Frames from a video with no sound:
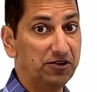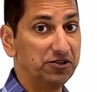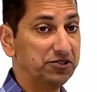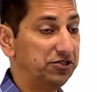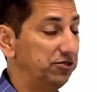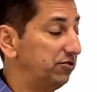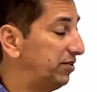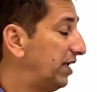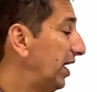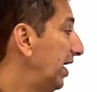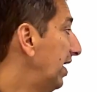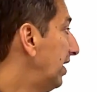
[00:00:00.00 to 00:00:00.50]
You
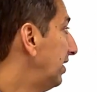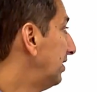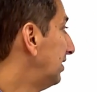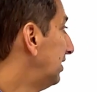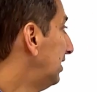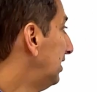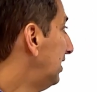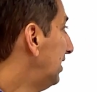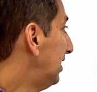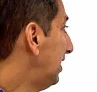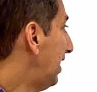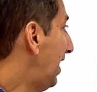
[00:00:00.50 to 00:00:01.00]
can't
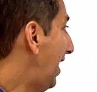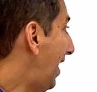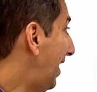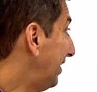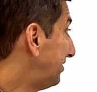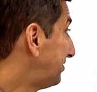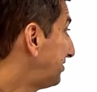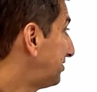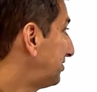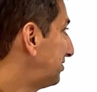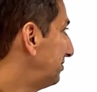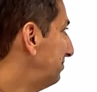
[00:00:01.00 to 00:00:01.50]

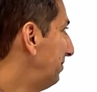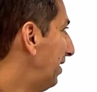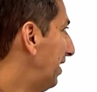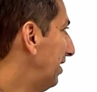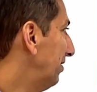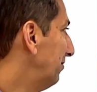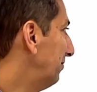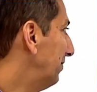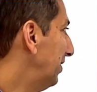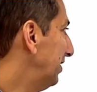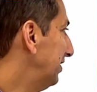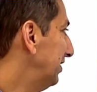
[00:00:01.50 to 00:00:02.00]

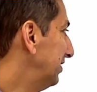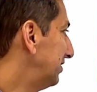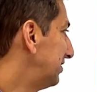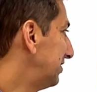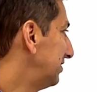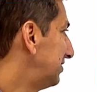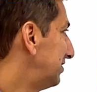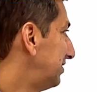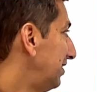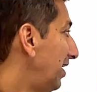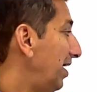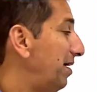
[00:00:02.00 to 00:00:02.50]
estimate when this
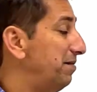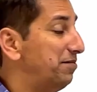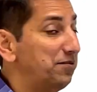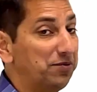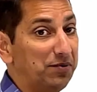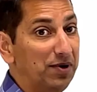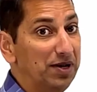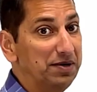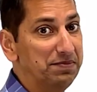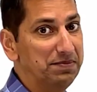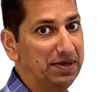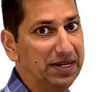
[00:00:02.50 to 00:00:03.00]
is timed
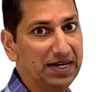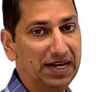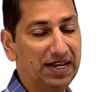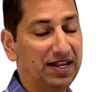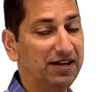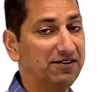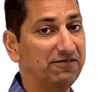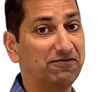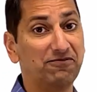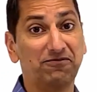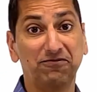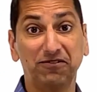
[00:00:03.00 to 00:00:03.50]
1 minute
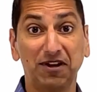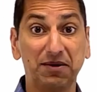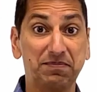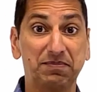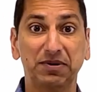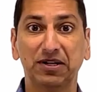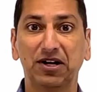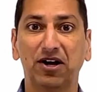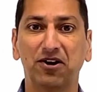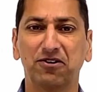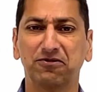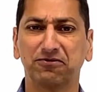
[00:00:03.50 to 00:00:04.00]
and flip
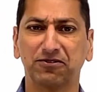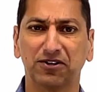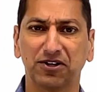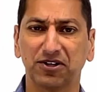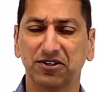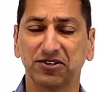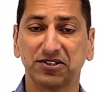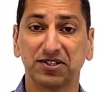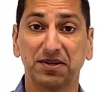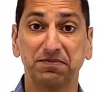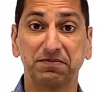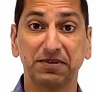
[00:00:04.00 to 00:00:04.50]
it over or
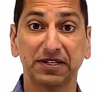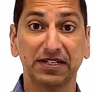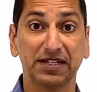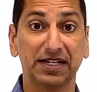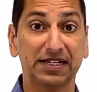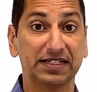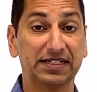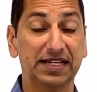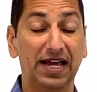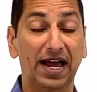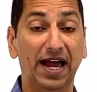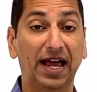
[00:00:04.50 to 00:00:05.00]
something
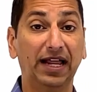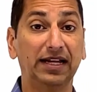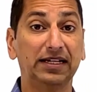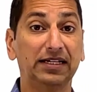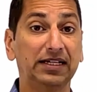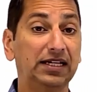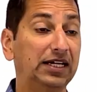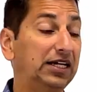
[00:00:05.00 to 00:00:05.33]
like that.